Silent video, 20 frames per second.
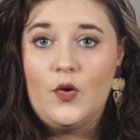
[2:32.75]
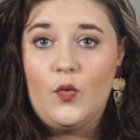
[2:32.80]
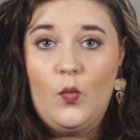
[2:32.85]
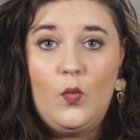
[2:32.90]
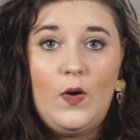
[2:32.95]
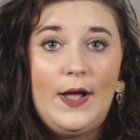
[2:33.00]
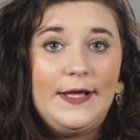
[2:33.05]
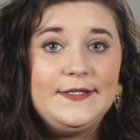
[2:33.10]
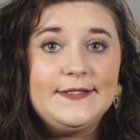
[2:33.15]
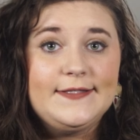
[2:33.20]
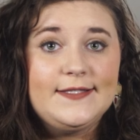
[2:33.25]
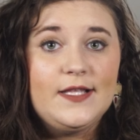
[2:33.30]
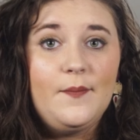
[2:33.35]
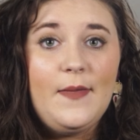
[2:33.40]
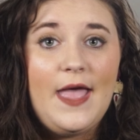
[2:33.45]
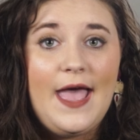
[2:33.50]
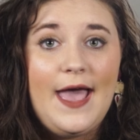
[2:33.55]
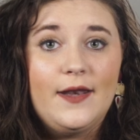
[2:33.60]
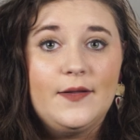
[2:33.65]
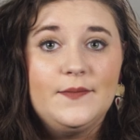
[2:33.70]
Why do
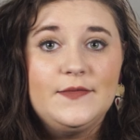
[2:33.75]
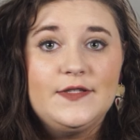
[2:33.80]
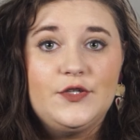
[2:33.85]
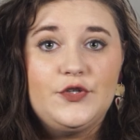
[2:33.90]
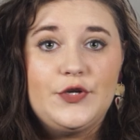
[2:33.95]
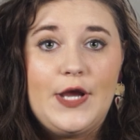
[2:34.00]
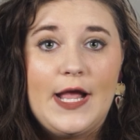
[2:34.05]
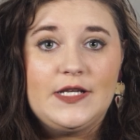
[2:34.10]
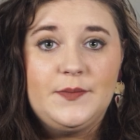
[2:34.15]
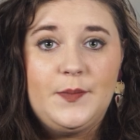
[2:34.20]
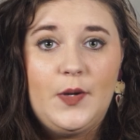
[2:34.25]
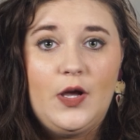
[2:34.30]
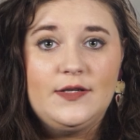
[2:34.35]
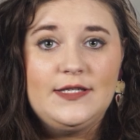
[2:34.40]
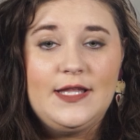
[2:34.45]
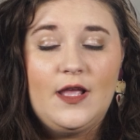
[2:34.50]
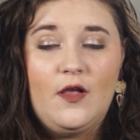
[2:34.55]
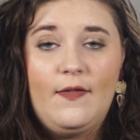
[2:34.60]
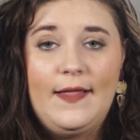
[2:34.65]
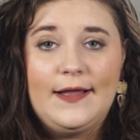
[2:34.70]
some atoms attract
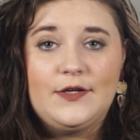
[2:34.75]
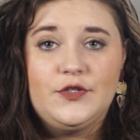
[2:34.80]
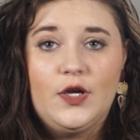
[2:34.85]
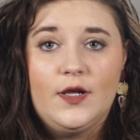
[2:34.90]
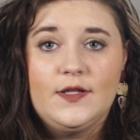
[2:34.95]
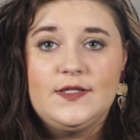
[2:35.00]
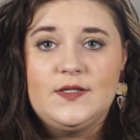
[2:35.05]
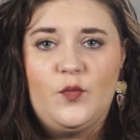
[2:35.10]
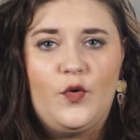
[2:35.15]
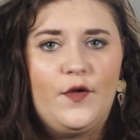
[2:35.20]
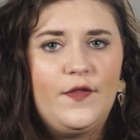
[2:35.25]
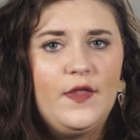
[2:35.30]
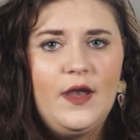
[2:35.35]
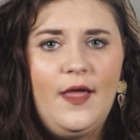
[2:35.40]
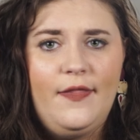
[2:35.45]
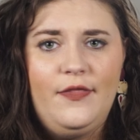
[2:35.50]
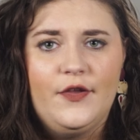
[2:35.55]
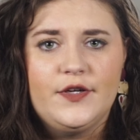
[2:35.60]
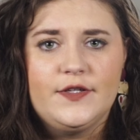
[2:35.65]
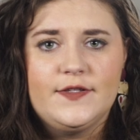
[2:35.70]
bonding electrons more than
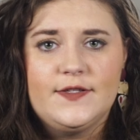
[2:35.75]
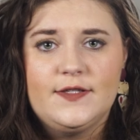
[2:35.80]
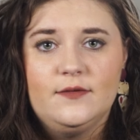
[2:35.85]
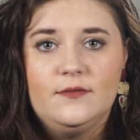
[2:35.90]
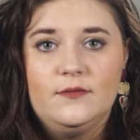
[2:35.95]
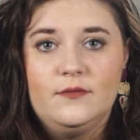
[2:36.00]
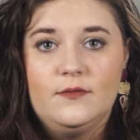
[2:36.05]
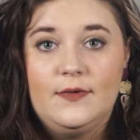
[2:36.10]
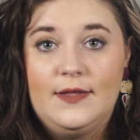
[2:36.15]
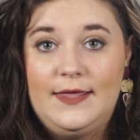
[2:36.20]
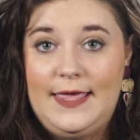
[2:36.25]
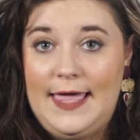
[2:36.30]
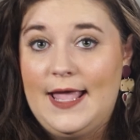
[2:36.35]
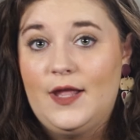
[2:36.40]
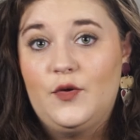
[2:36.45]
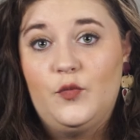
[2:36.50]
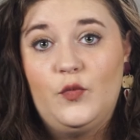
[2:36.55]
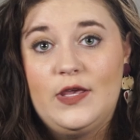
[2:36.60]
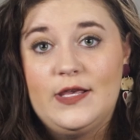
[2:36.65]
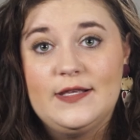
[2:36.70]
others?
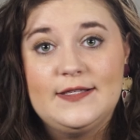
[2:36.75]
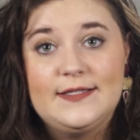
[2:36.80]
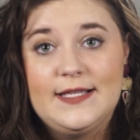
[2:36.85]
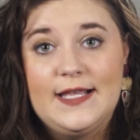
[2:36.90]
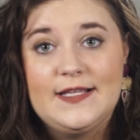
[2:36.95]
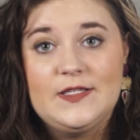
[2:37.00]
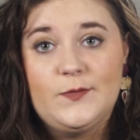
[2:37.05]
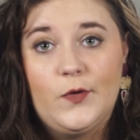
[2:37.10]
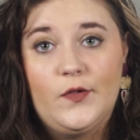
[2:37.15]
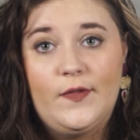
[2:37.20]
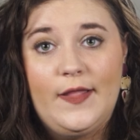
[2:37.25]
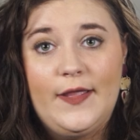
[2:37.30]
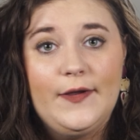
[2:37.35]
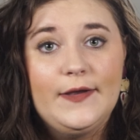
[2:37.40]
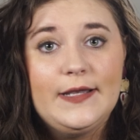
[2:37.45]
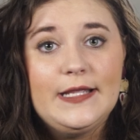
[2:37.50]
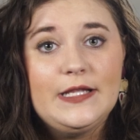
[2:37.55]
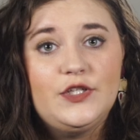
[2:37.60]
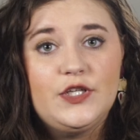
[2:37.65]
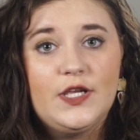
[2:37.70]
Can we assess
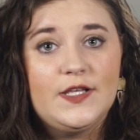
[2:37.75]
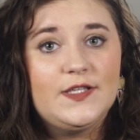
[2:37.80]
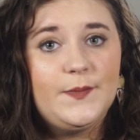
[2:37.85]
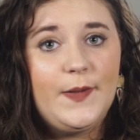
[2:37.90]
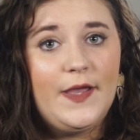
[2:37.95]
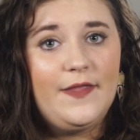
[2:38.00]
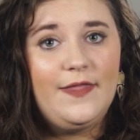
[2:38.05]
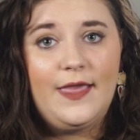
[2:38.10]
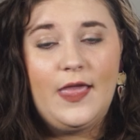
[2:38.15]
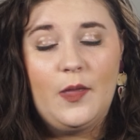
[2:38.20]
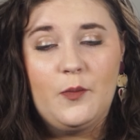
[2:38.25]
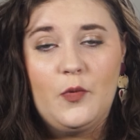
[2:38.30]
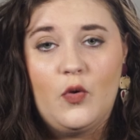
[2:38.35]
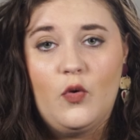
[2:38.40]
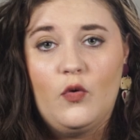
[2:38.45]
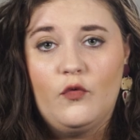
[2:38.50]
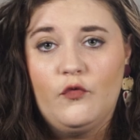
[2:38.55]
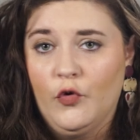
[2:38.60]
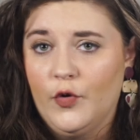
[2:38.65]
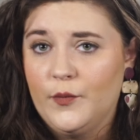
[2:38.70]
polarity just by the
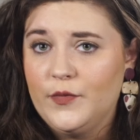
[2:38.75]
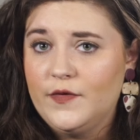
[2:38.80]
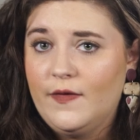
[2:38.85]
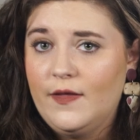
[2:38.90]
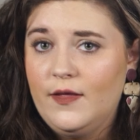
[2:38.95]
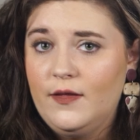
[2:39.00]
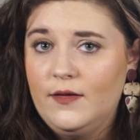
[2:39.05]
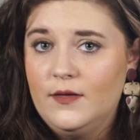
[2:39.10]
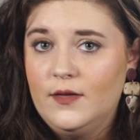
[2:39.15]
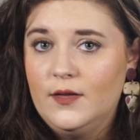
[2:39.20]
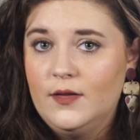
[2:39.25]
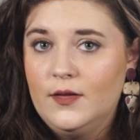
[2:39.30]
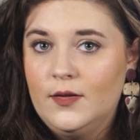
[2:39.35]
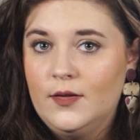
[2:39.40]
chemical formula?